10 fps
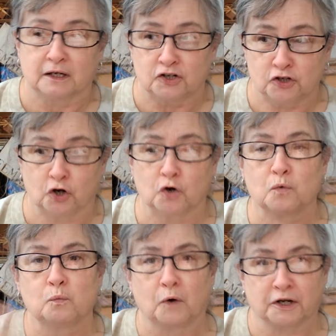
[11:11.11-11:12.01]
Know
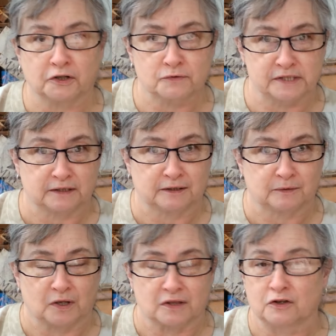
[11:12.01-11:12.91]
what you're dealing
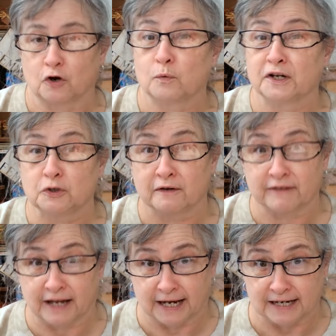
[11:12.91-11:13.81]
with. Know what you have
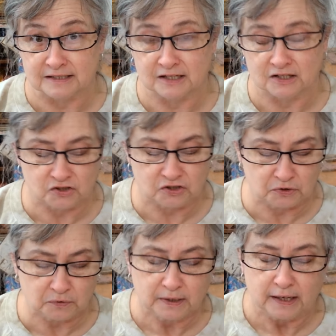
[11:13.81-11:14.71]
access
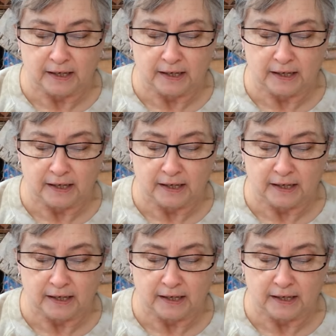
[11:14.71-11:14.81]
to.